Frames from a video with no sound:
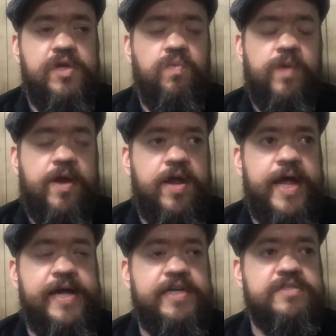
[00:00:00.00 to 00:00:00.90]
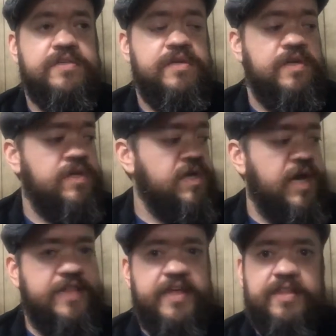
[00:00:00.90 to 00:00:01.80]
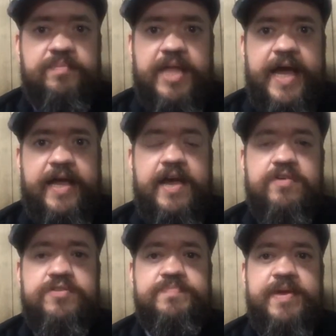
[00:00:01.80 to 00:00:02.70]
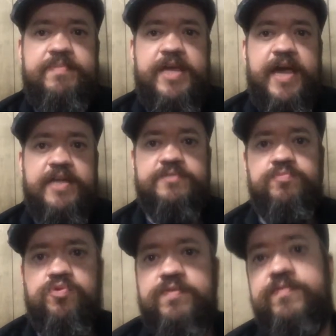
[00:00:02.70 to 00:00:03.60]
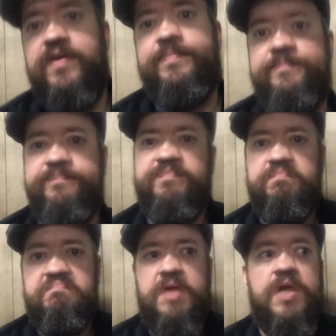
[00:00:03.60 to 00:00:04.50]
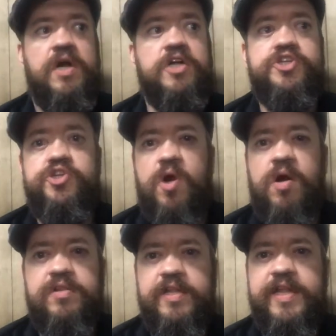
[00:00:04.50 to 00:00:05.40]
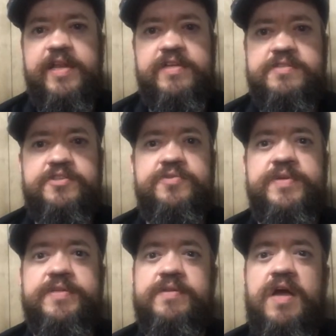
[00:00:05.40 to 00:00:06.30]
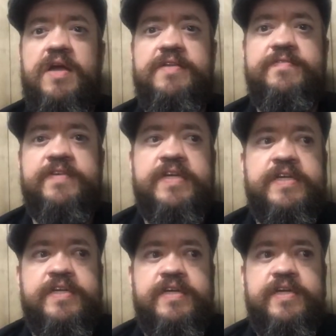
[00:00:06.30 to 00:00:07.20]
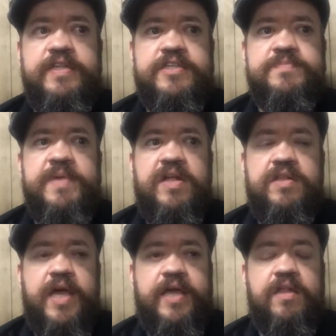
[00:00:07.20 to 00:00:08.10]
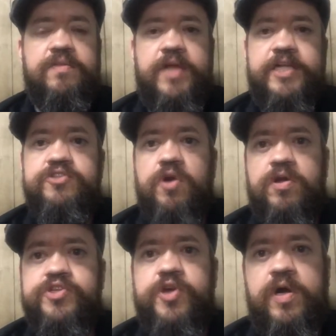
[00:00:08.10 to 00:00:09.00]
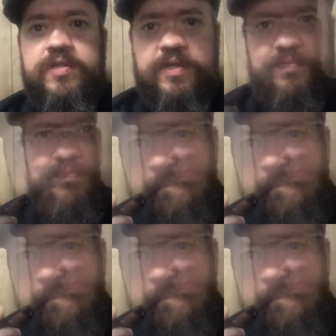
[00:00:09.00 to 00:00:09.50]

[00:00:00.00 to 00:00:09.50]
whereas I think the Black House maybe has more of a chocolatiness to it, kind of, in the smell, like dark chocolate.